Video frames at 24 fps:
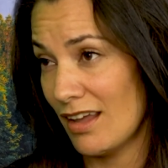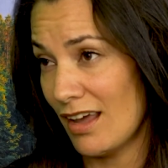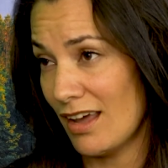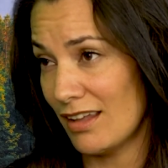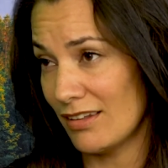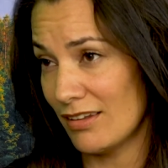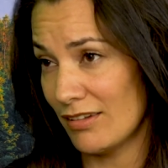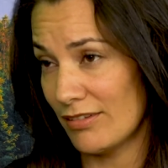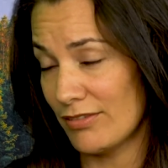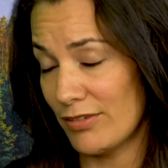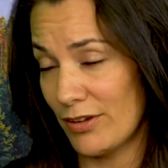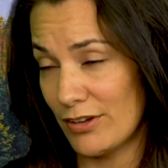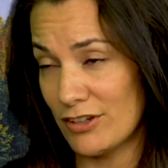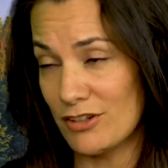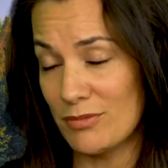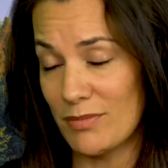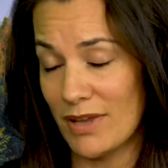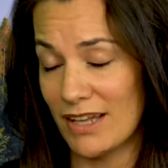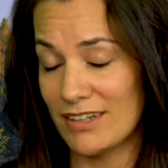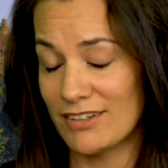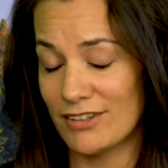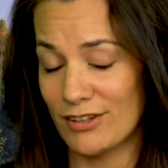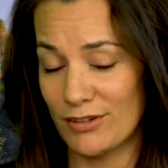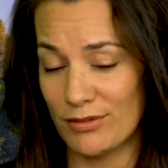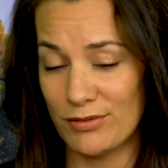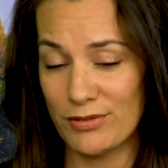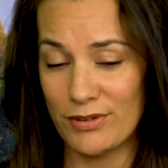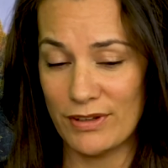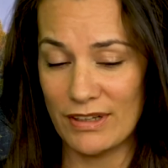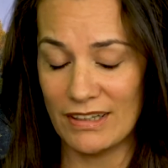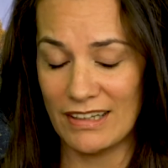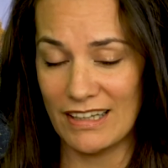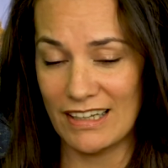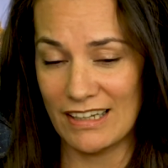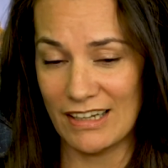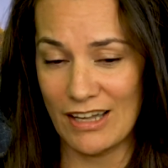and this fundamental right.
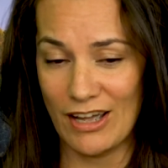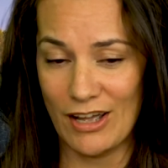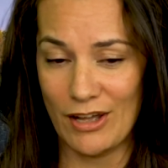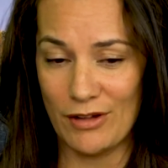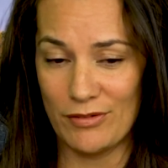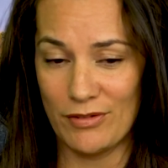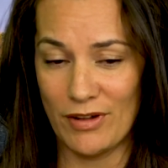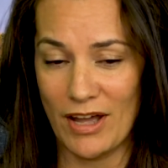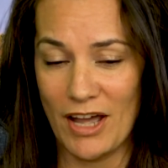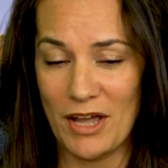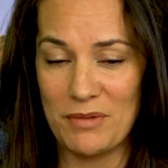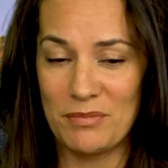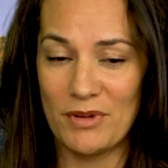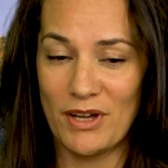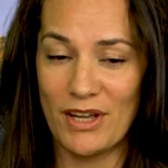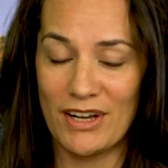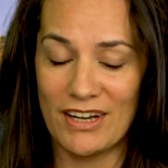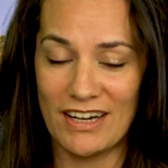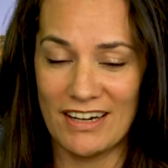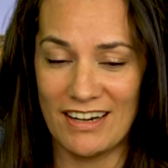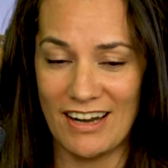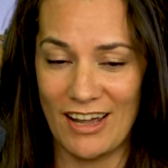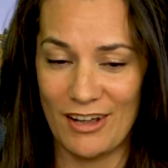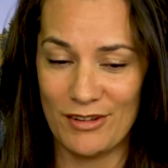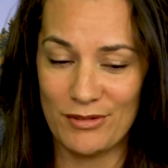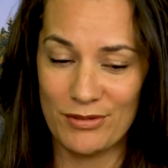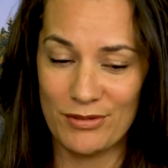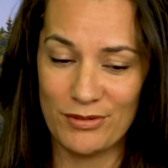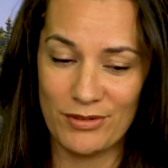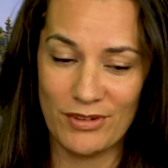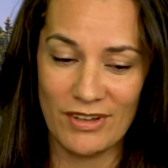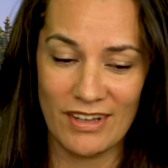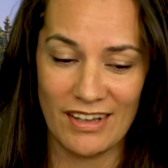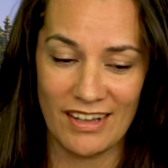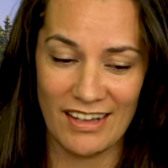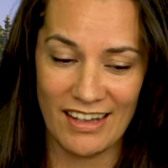feeling of I'm not enough,
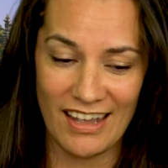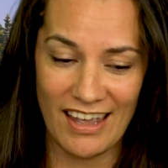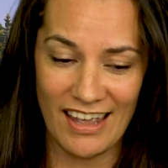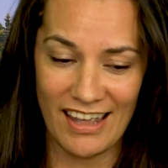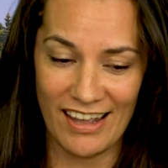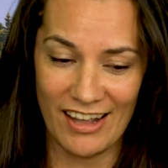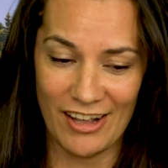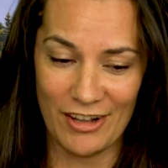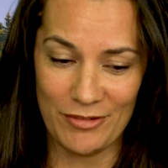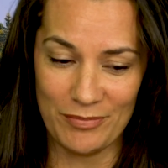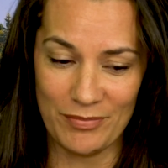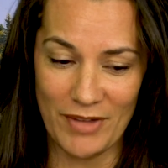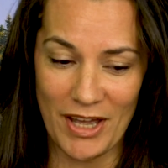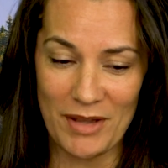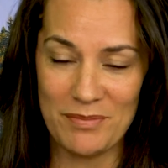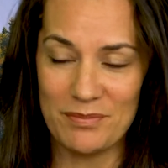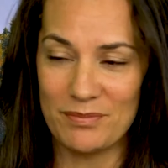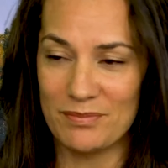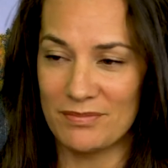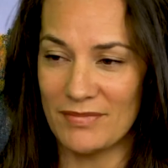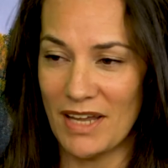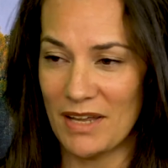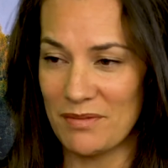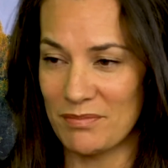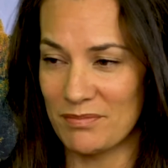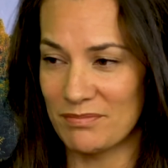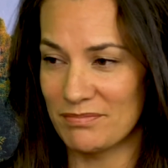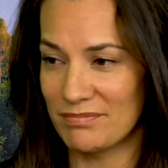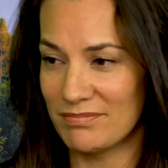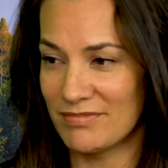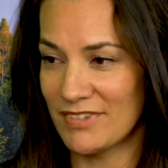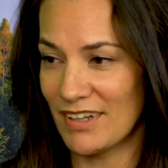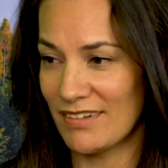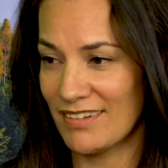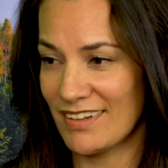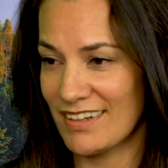um, I'm, I'm
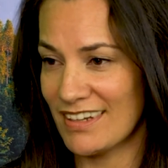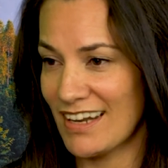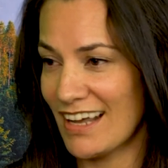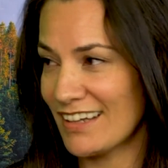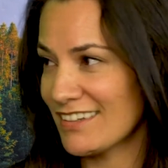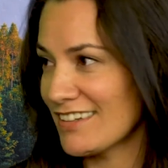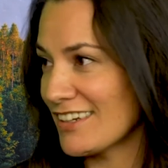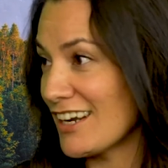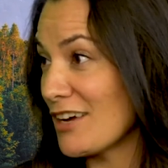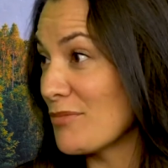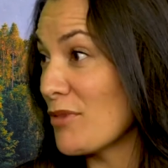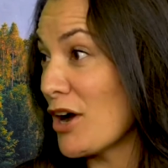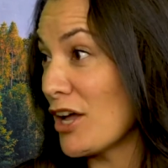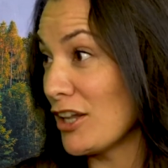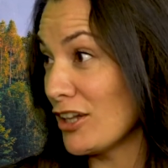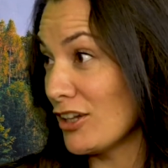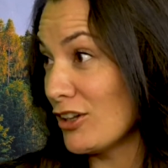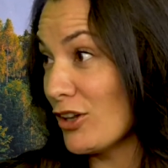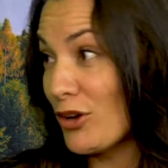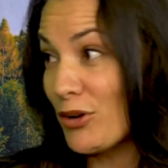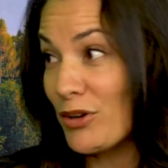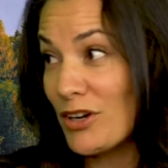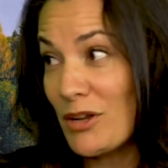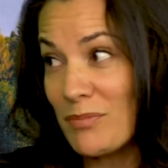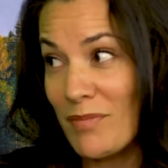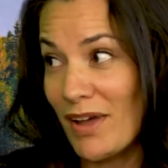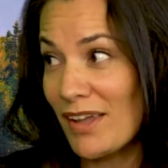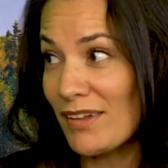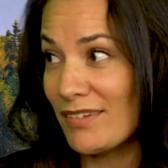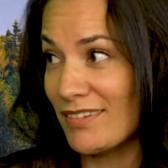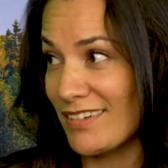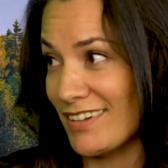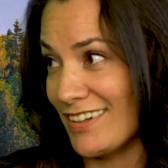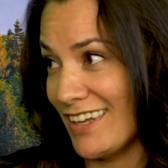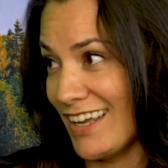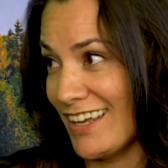disconnected, I'm all alone, I'm
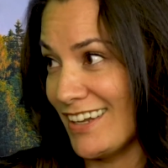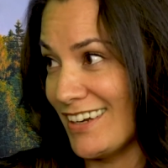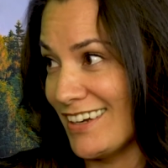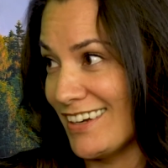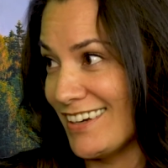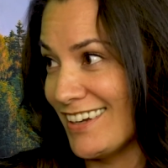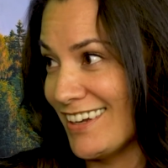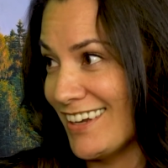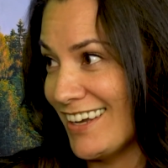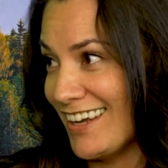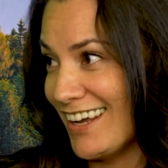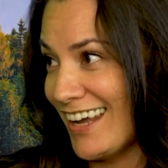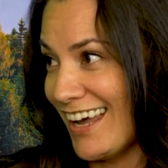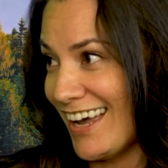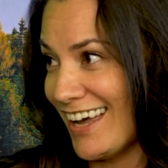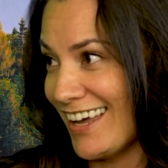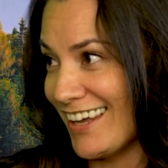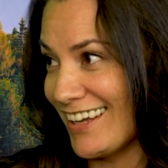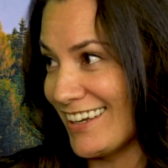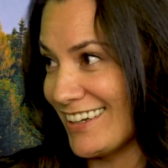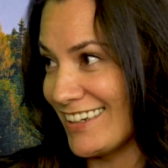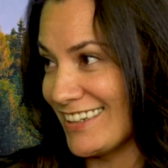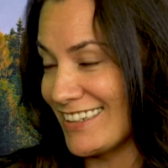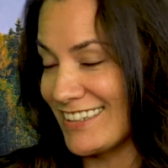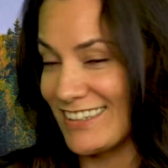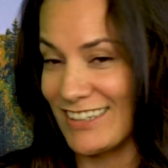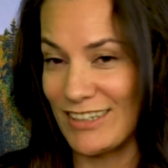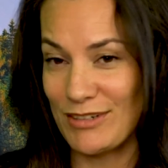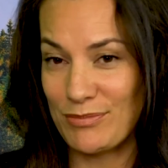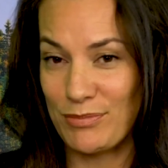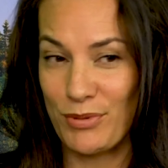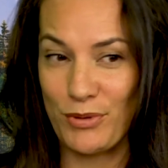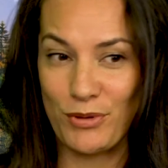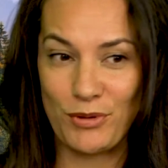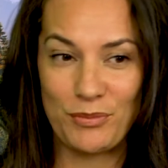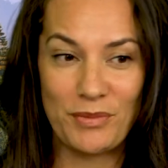isolated, and
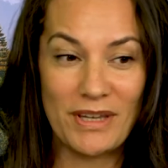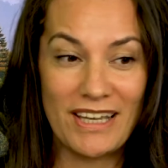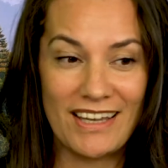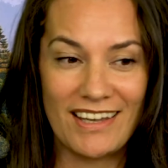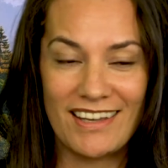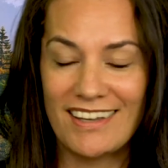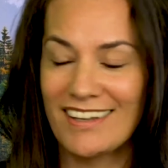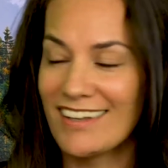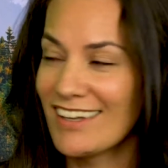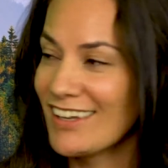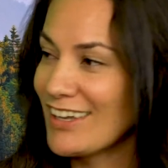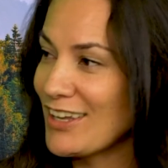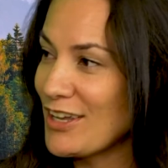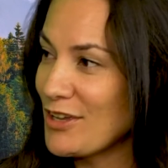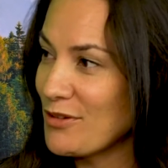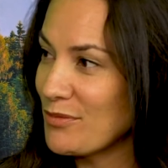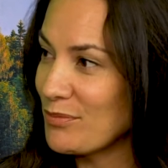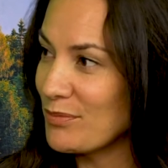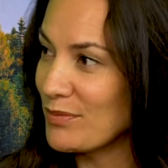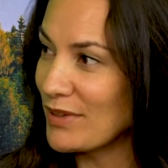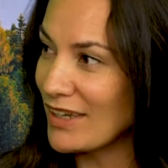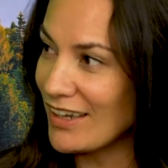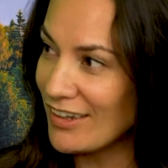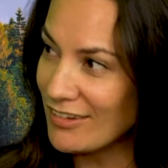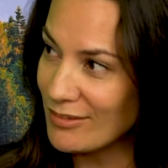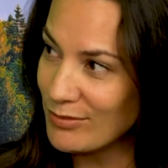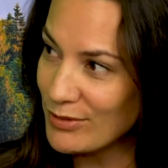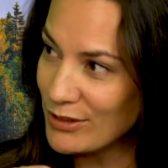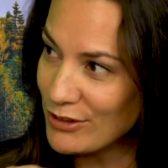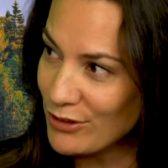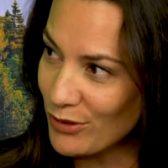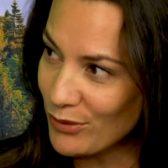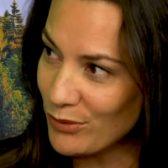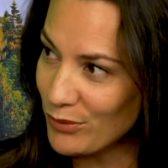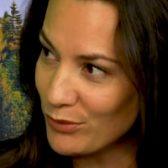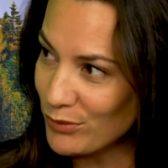poor me, because we
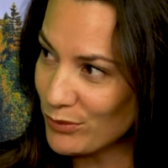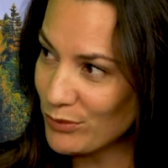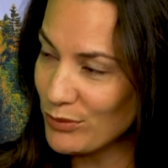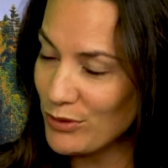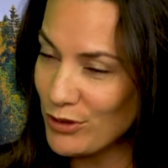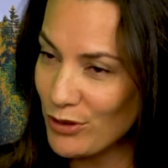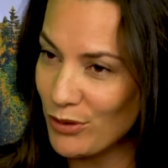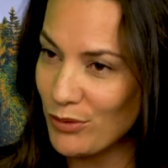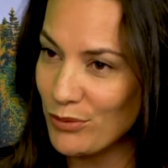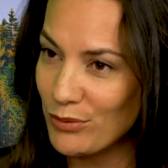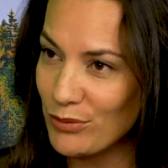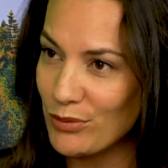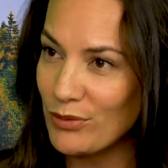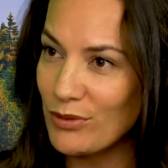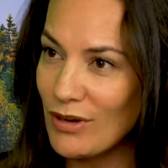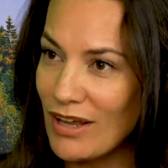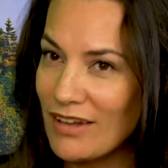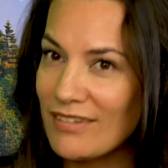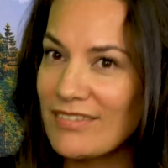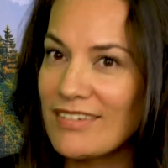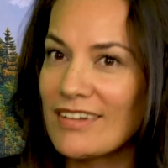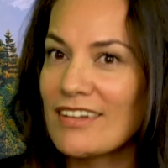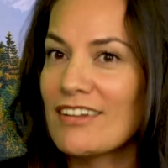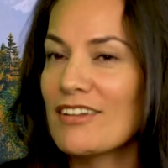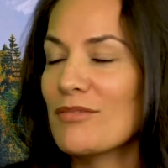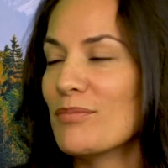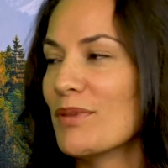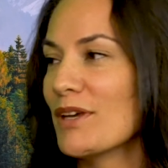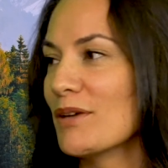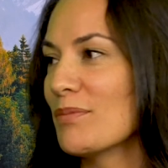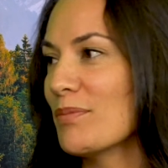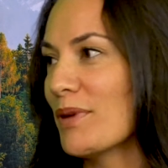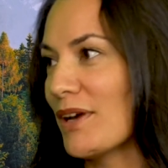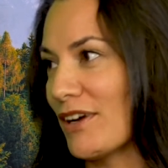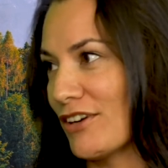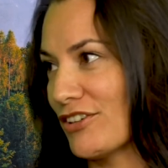don't we don't see the
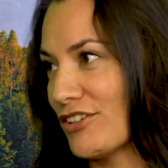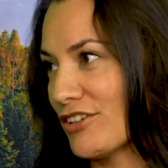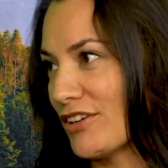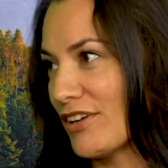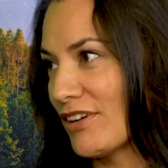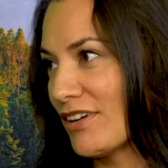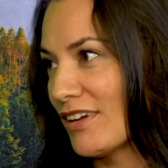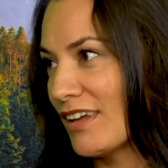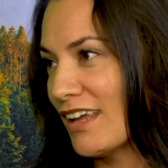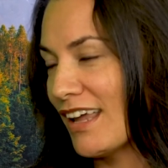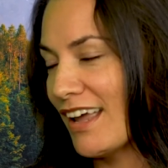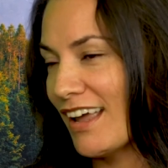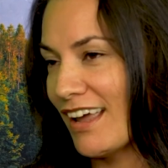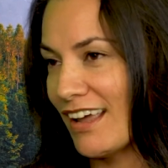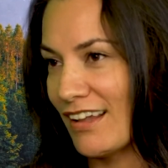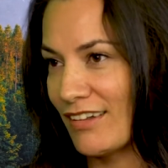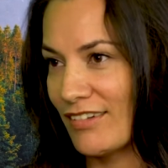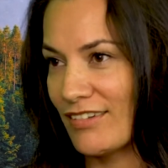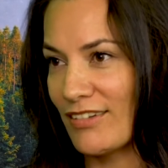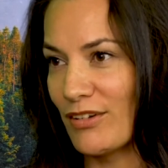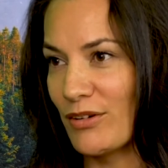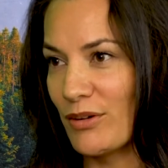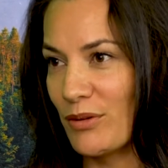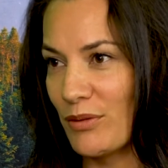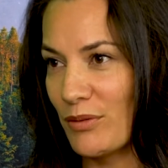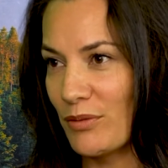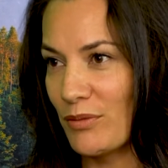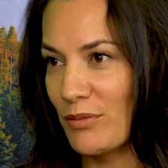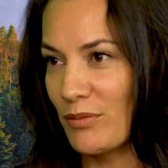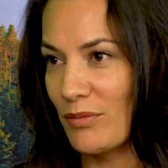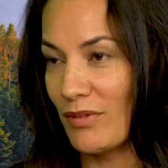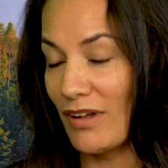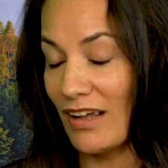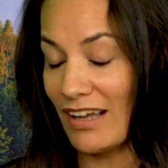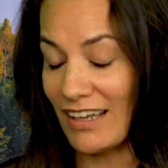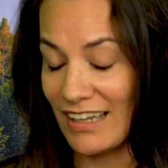big picture. And so
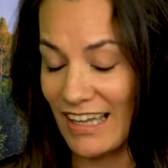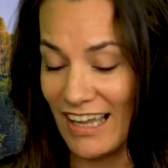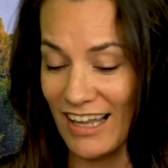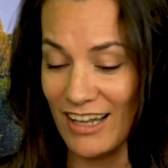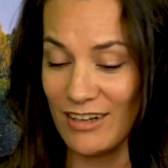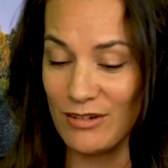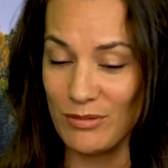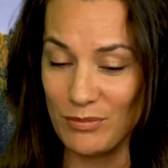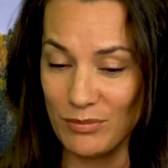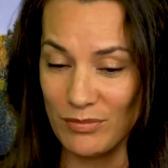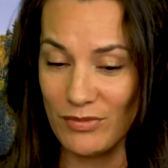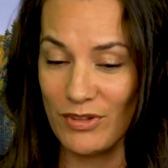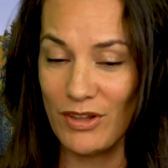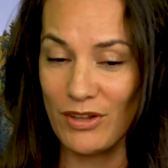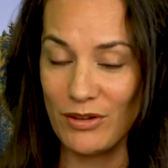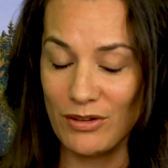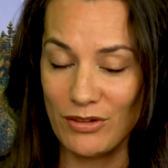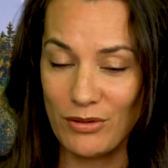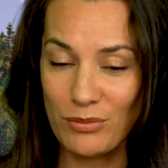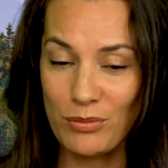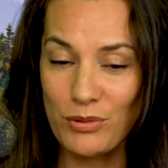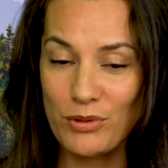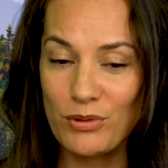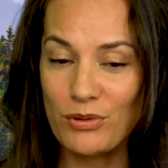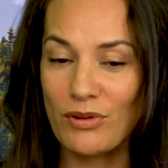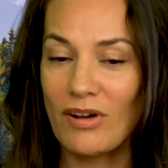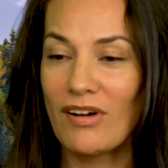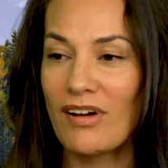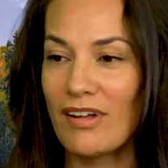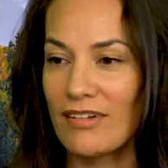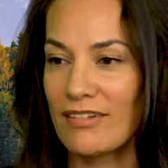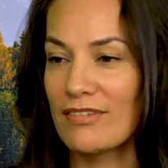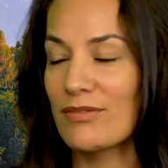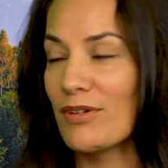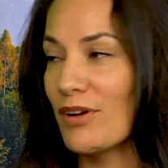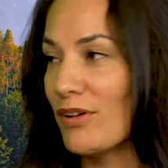again, the, the root
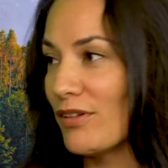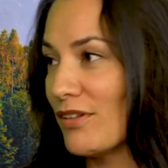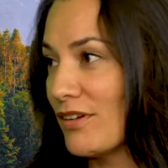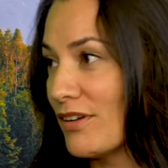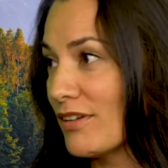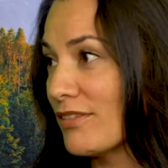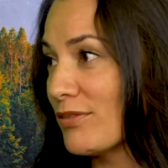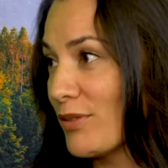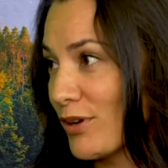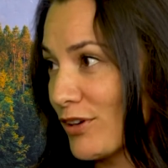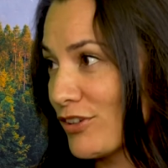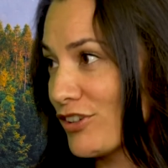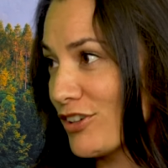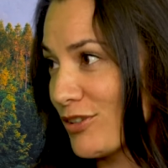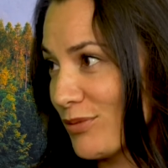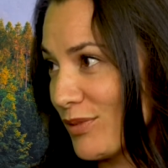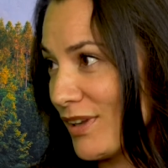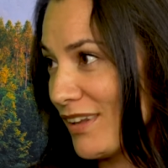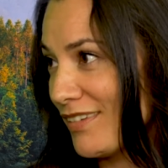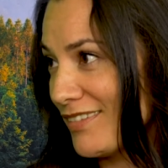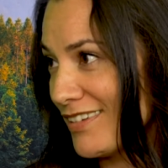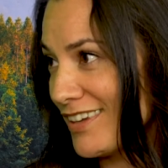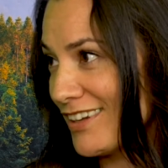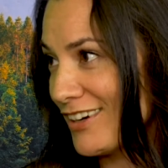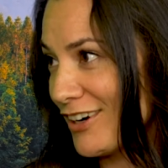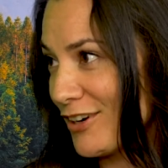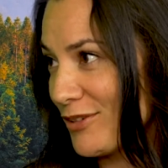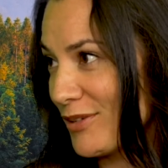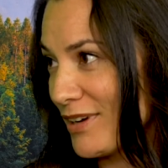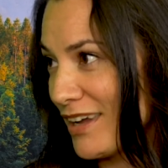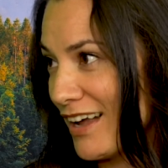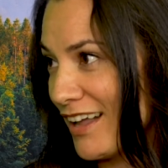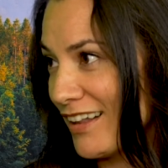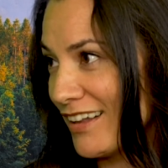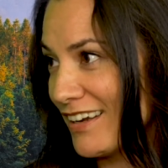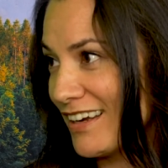cause of all the dysfunction we see in our
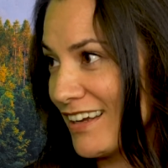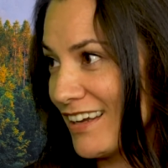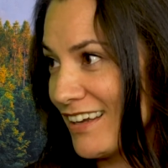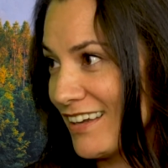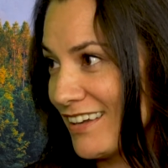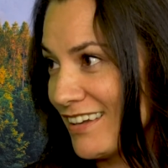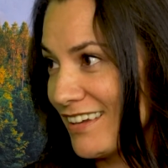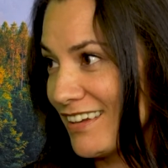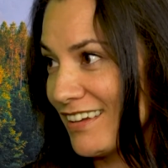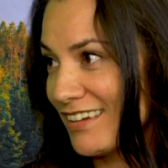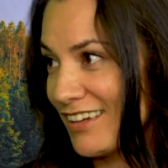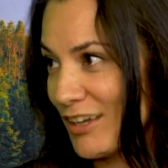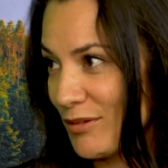reality sure.